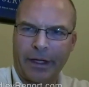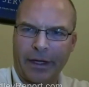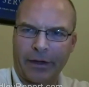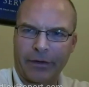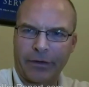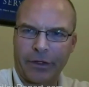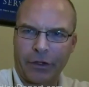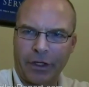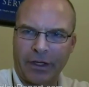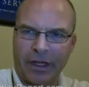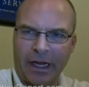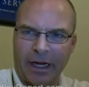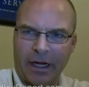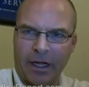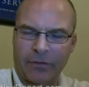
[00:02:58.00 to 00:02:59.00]
Now, during
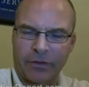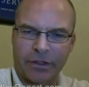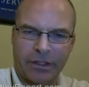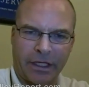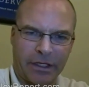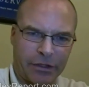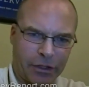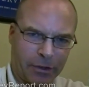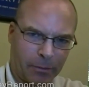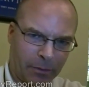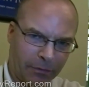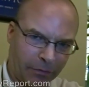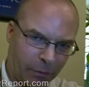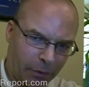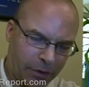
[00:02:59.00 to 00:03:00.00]
that conversation,
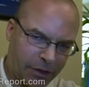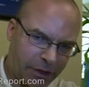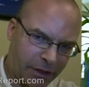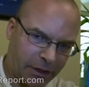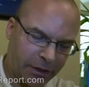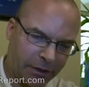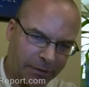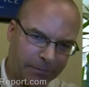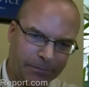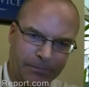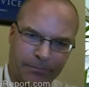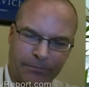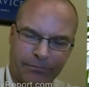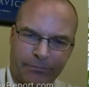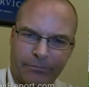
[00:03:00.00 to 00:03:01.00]
before she
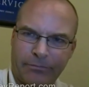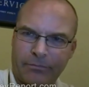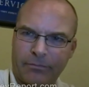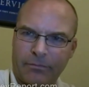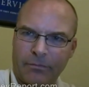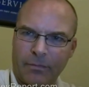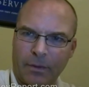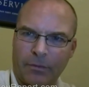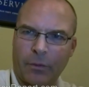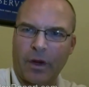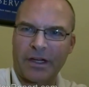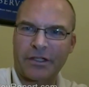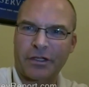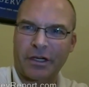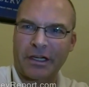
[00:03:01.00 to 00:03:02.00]

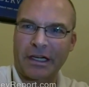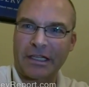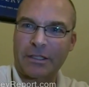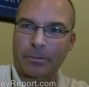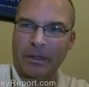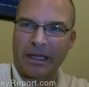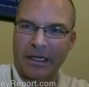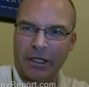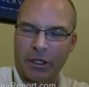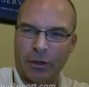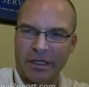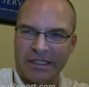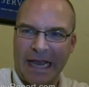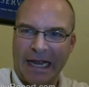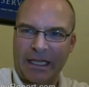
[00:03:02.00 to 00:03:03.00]
before I started explaining to
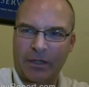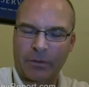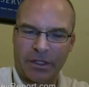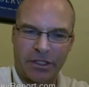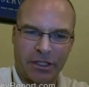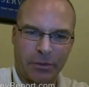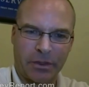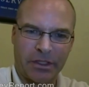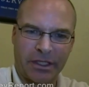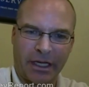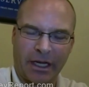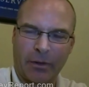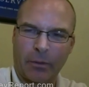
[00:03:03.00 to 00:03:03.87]
you exactly what she was